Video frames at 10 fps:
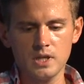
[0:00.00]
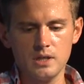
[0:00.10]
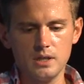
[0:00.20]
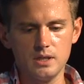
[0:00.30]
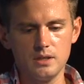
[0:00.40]

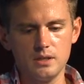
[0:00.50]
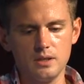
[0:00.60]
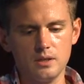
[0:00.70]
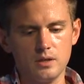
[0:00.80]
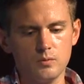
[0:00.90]

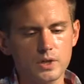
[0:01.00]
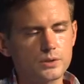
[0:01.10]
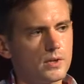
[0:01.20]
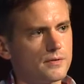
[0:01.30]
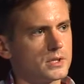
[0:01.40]
It works
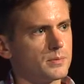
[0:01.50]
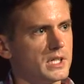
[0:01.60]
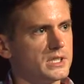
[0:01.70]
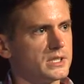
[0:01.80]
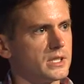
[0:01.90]
well for
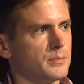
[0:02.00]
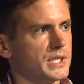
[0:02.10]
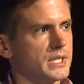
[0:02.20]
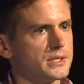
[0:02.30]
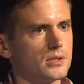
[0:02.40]
SprayJSON
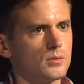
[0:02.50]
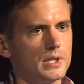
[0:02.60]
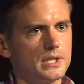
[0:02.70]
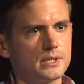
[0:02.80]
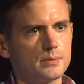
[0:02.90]
because of the way
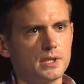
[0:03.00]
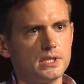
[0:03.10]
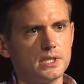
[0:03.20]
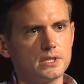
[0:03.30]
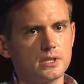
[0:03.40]
that
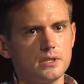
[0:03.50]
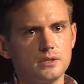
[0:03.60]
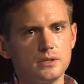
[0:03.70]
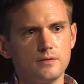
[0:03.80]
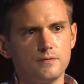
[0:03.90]

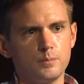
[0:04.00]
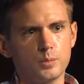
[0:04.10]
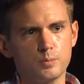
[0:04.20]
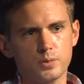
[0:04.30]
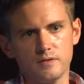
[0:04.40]
SprayJSON
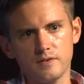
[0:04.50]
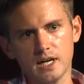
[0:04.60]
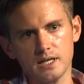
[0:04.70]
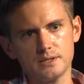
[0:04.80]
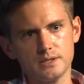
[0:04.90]

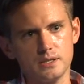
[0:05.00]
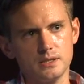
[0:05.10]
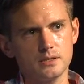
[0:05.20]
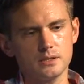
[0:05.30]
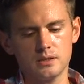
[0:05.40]
provides
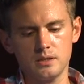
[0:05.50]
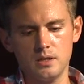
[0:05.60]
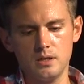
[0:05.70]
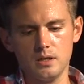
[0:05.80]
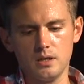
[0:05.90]
its
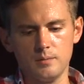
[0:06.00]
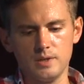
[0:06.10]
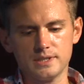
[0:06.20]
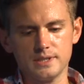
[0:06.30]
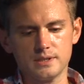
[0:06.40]

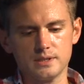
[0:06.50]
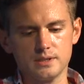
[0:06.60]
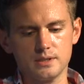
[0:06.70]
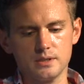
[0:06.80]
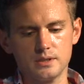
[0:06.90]

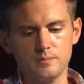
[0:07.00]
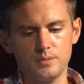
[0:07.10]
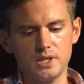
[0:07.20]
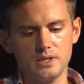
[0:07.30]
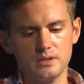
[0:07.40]
instances,
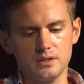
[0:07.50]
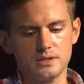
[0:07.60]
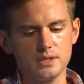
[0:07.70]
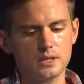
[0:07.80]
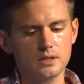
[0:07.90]
but
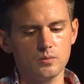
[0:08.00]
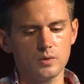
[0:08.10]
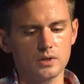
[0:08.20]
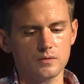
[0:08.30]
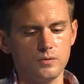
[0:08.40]
it's not going to
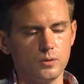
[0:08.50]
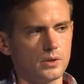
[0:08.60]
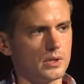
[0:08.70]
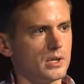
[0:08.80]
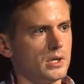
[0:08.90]
work
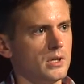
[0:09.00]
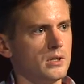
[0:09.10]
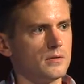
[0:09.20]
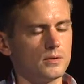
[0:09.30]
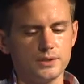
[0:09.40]
for
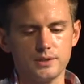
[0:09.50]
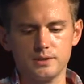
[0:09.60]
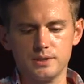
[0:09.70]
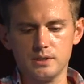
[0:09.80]
Circe.